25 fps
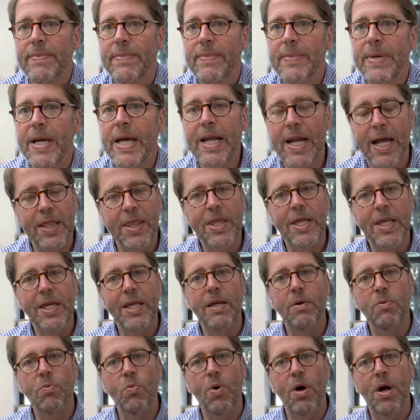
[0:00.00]
And I
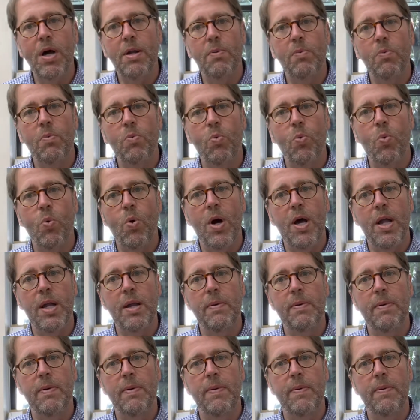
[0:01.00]
think what
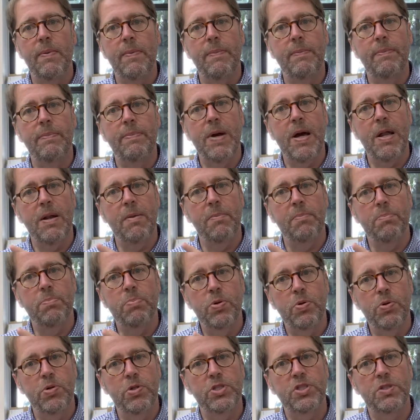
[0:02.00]
kind of
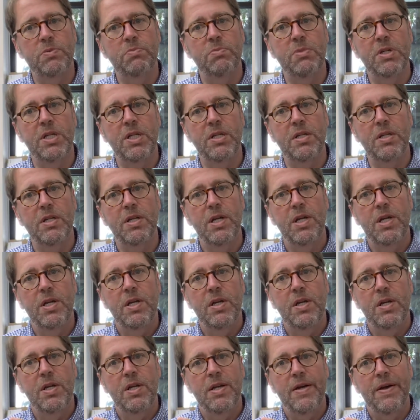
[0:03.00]
pushed me
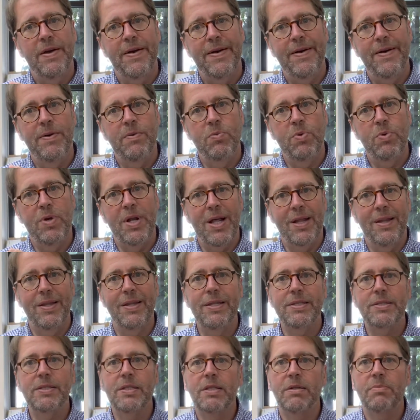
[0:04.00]
when I
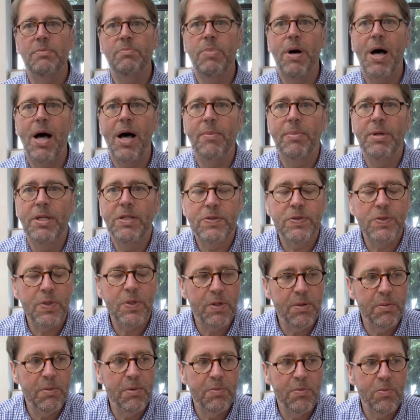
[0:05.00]
listened to Bobby's
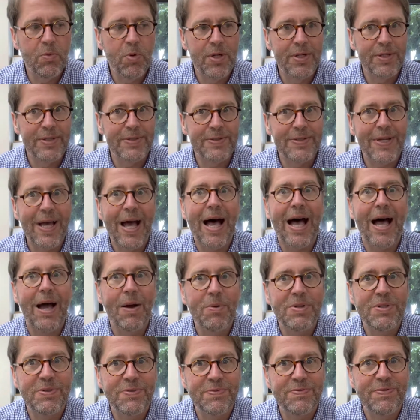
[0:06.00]
sermon was I
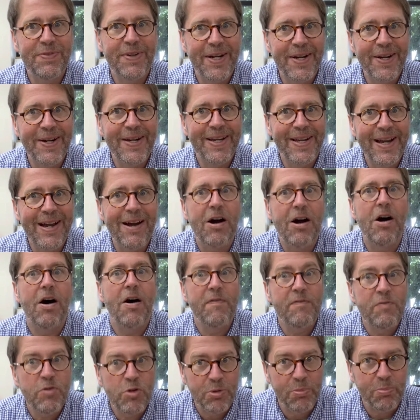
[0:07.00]
was very
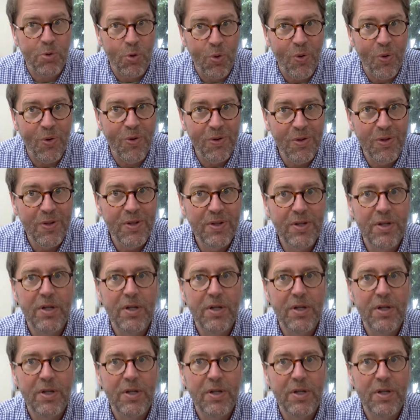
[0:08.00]
comfortable